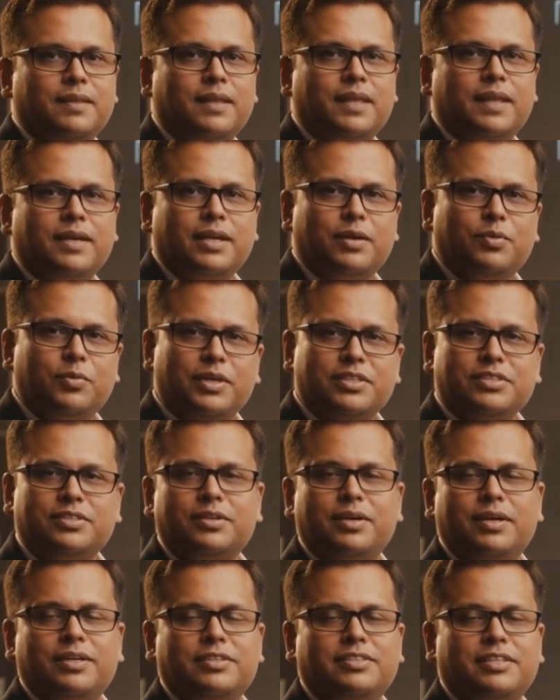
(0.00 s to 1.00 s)
A request
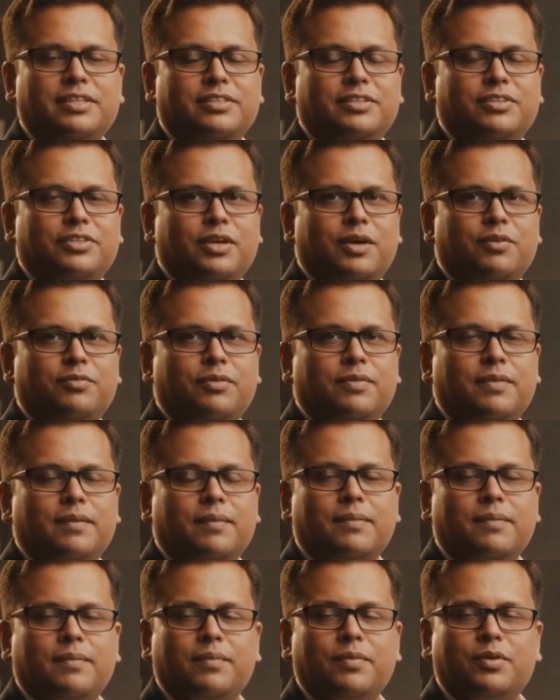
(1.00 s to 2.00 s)
consists of
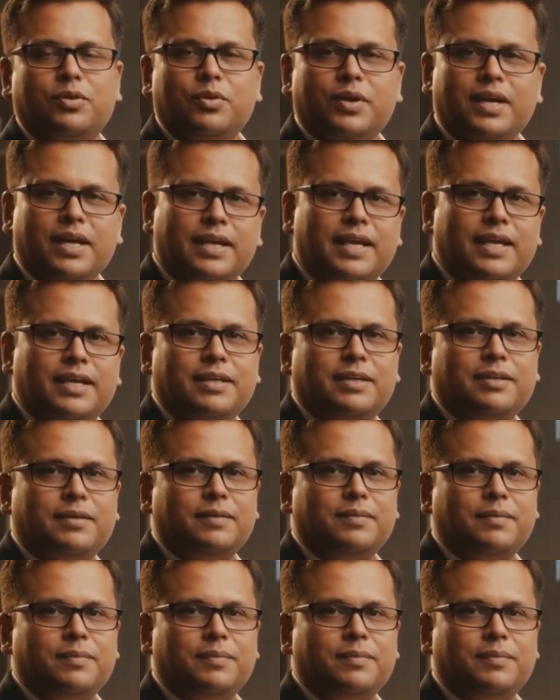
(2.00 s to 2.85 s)
URL,